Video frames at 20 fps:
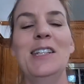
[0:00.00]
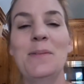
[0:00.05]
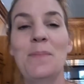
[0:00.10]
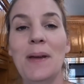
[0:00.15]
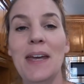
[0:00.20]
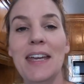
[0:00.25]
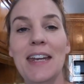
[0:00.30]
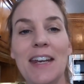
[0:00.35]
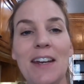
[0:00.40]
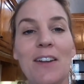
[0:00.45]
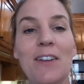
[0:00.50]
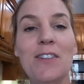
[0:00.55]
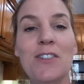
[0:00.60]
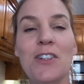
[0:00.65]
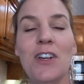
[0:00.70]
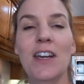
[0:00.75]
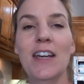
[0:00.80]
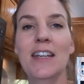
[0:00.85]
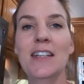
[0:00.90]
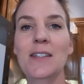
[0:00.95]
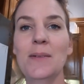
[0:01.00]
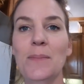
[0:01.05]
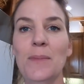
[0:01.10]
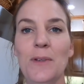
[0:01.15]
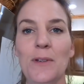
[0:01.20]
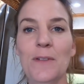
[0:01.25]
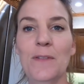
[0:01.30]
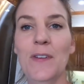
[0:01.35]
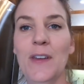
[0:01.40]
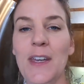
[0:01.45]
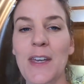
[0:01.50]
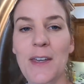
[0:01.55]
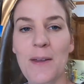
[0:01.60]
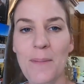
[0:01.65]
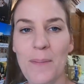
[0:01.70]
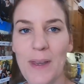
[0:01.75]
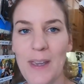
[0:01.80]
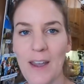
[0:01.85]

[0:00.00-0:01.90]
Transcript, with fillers: I debated on trying to move him,